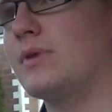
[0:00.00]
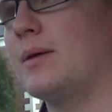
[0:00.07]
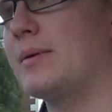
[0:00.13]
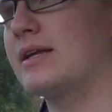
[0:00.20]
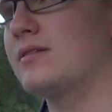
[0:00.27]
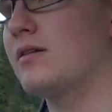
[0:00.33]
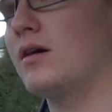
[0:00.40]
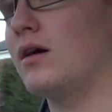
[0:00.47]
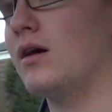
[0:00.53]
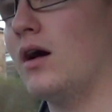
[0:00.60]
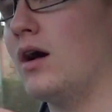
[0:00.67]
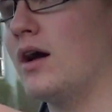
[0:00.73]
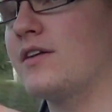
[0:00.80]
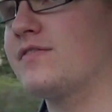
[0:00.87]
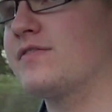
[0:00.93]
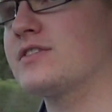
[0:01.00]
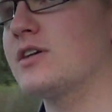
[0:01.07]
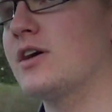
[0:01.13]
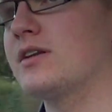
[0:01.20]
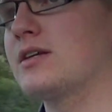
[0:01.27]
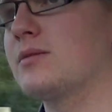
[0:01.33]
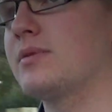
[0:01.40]
mean, I've
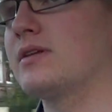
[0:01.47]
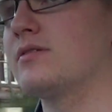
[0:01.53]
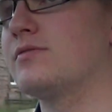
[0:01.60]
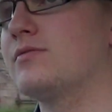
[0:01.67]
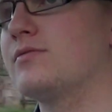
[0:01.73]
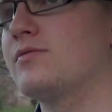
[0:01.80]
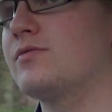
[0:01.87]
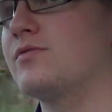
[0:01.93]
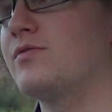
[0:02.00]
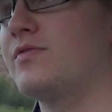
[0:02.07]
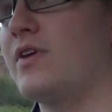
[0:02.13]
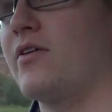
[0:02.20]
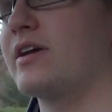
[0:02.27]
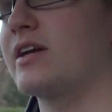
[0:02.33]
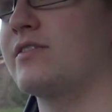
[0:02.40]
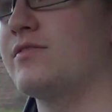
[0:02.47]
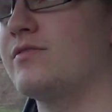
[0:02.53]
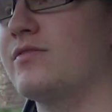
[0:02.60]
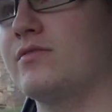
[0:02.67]
certainly been very